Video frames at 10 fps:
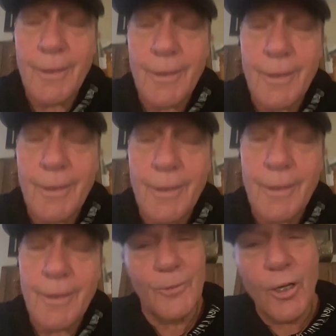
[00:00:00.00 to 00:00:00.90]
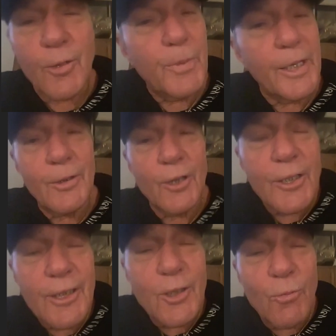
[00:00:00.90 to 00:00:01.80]
you know, looked
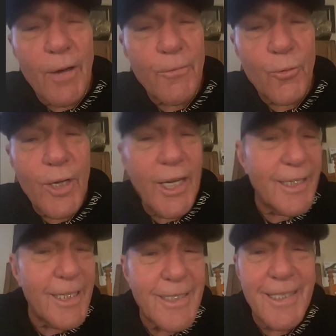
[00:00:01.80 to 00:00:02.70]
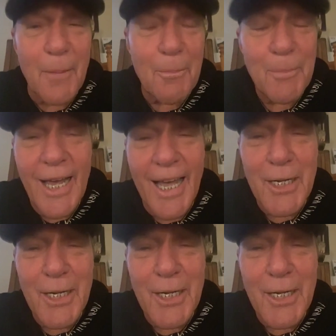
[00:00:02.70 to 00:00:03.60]
looked at the referee and did something behind
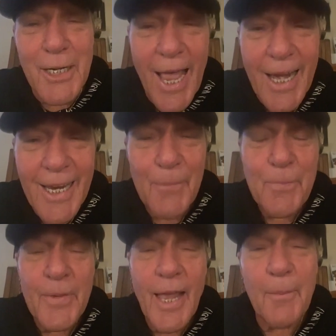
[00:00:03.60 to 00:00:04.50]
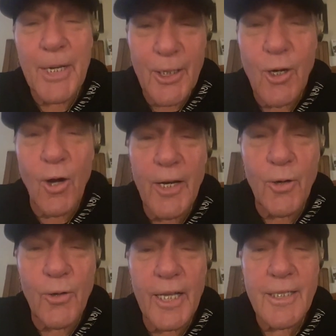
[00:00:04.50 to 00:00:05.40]
his back. I mean, you know, I know
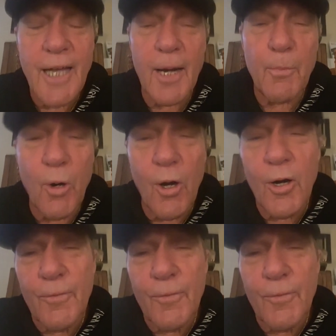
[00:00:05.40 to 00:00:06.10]
that's not a part of